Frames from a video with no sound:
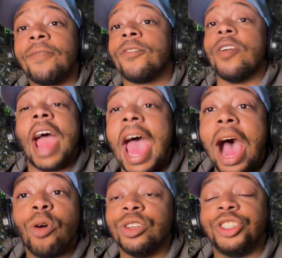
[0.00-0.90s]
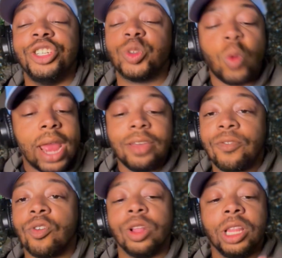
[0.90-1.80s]
for hours just waiting
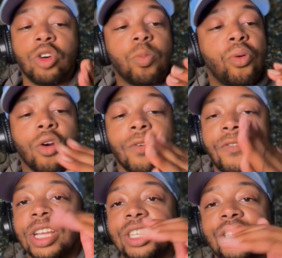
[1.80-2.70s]
for a little poor fish